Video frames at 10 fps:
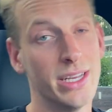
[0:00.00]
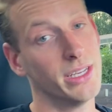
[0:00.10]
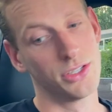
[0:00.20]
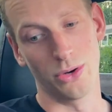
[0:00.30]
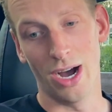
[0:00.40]

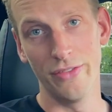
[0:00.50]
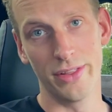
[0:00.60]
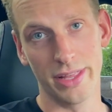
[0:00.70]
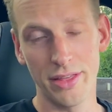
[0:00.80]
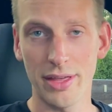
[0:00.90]
So
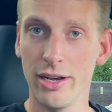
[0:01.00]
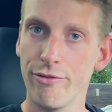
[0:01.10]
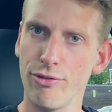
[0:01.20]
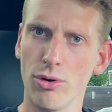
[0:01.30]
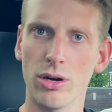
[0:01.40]
underneath in the
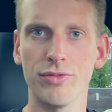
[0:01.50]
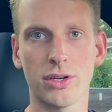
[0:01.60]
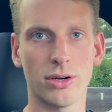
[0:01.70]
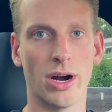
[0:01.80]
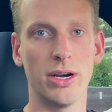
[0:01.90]
floor of
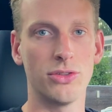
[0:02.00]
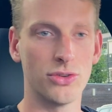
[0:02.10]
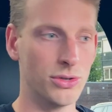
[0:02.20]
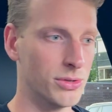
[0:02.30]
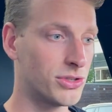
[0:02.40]
the car,
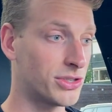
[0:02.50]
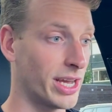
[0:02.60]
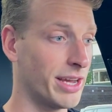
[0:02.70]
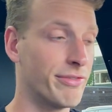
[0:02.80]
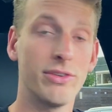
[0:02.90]
to
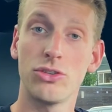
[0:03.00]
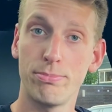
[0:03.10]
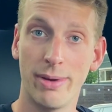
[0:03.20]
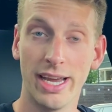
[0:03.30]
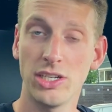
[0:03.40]
save
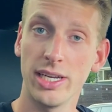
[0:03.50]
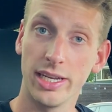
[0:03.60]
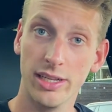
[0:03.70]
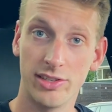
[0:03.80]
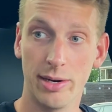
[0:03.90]
space in
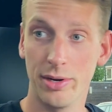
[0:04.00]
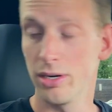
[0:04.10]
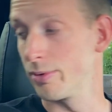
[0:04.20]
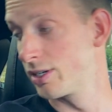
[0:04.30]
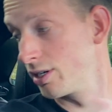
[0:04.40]
the
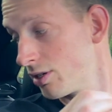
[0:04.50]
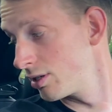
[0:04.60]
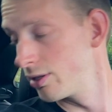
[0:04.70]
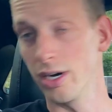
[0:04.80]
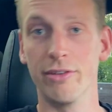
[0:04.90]
interior, which
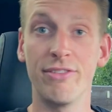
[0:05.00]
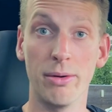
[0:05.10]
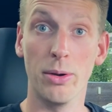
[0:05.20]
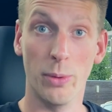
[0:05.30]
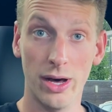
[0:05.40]
is done
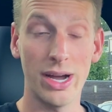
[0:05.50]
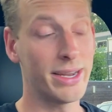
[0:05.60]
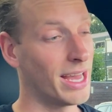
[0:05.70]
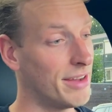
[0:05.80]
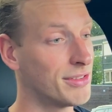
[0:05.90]
very well
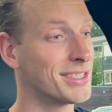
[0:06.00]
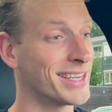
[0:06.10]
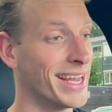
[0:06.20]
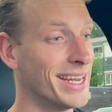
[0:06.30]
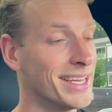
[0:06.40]
I have to
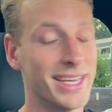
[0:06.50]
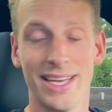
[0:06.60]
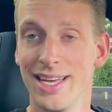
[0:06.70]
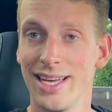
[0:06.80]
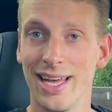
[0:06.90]
say,
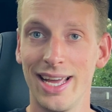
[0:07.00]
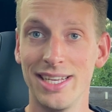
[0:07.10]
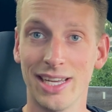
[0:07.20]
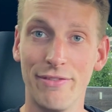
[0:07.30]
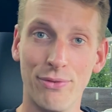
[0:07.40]

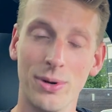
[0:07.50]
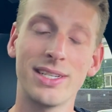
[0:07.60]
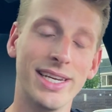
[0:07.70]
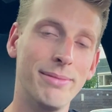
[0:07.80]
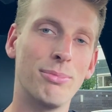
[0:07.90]
is a
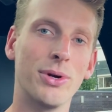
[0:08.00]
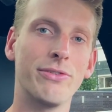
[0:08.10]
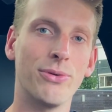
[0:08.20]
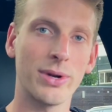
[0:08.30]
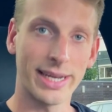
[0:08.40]

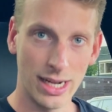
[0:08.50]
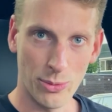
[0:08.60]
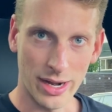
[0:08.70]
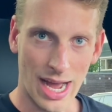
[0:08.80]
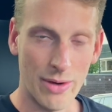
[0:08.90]
14.4
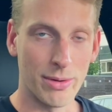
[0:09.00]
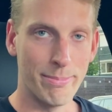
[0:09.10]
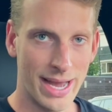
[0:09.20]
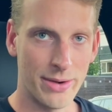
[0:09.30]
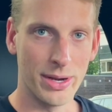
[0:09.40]
kilowatt hour
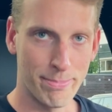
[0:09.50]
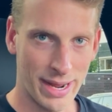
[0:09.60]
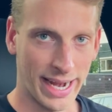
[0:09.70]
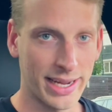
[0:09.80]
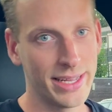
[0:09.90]
battery
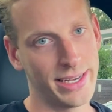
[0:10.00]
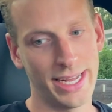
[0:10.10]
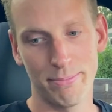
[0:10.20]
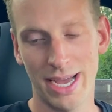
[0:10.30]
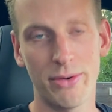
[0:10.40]
pack.
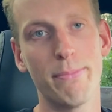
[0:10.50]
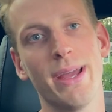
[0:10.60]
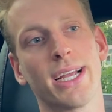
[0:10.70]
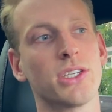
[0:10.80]
That battery pack is